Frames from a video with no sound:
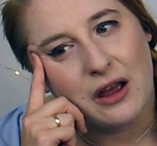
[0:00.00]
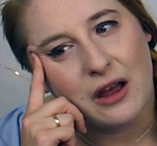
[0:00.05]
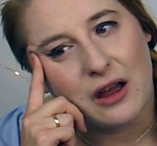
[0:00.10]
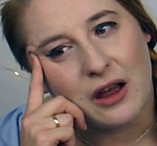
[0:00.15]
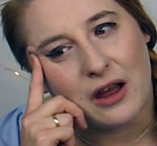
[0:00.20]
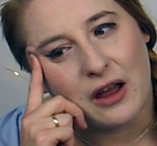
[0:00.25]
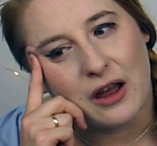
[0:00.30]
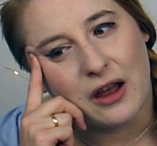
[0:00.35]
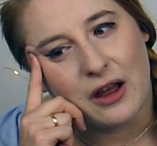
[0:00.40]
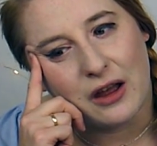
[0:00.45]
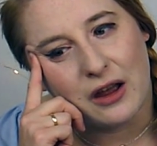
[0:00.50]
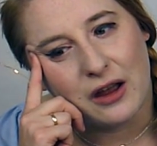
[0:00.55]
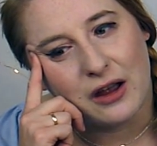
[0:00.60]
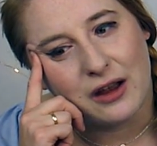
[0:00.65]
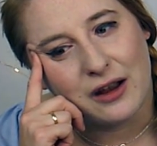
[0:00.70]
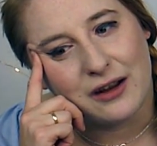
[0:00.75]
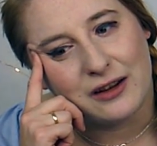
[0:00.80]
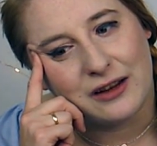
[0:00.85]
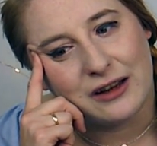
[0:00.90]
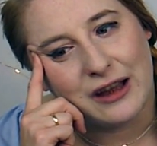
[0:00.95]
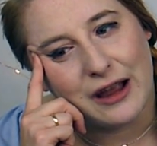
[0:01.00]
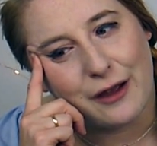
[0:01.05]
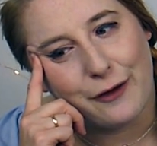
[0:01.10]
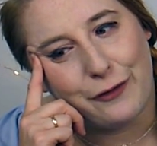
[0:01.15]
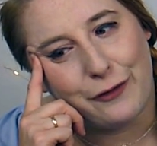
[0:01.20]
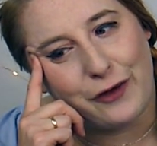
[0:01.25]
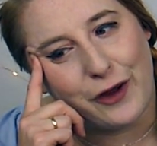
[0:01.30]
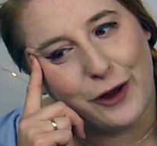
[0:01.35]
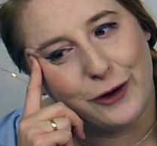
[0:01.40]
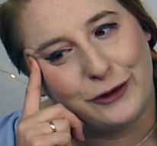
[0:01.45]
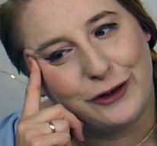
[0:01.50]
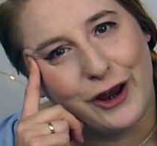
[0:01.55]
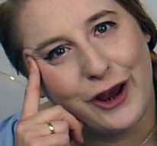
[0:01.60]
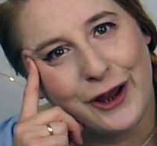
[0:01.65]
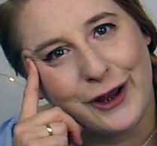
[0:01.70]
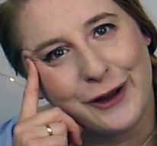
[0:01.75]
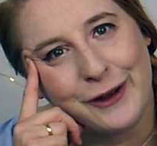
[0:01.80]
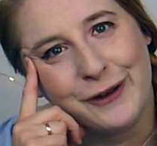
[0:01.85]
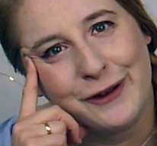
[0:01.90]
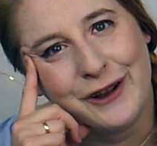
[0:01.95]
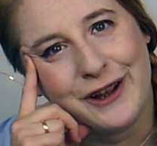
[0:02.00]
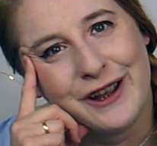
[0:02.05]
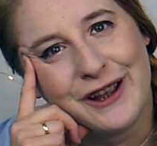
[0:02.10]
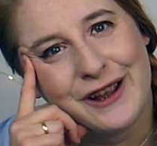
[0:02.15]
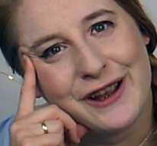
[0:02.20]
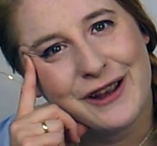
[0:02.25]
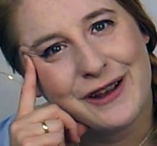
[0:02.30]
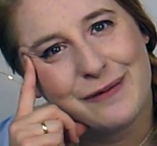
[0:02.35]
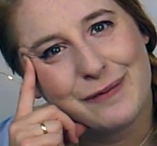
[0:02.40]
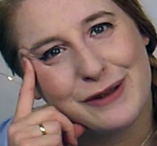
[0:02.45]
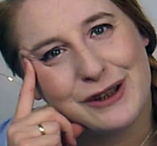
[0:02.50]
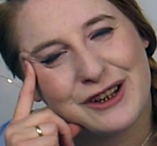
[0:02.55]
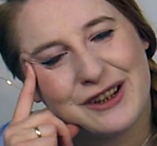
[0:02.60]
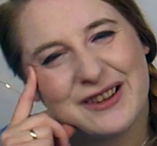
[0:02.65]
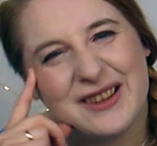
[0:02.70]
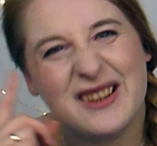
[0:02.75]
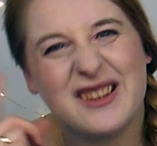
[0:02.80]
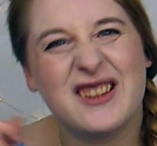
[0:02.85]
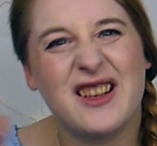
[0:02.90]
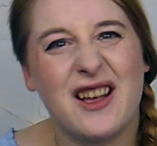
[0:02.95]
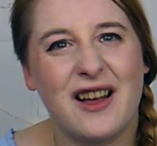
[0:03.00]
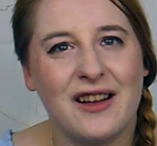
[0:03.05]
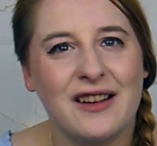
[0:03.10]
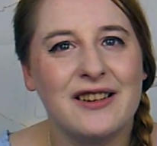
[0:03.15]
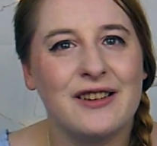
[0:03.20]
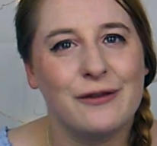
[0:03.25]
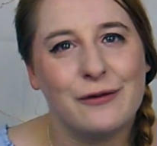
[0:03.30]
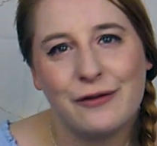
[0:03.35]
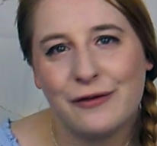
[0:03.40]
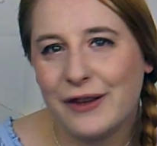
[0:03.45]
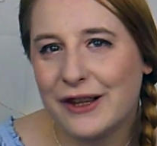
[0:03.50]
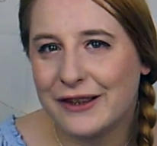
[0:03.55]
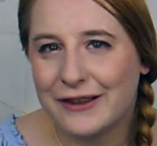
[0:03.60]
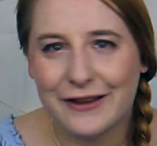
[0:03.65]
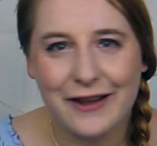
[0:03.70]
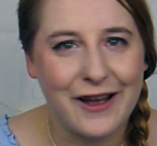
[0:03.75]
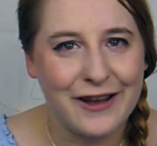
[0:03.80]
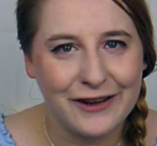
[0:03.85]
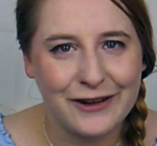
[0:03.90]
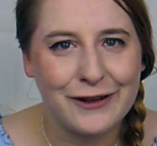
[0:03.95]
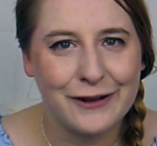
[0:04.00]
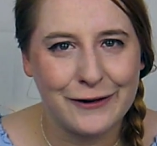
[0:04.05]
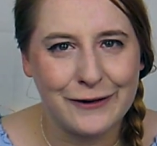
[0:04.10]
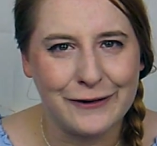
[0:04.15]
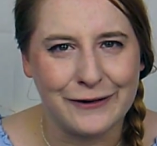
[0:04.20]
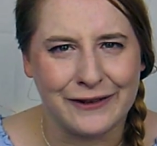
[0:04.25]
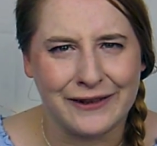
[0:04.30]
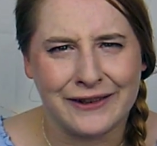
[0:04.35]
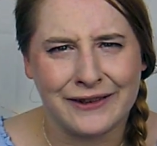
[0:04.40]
to get a photo because he's kind of cool.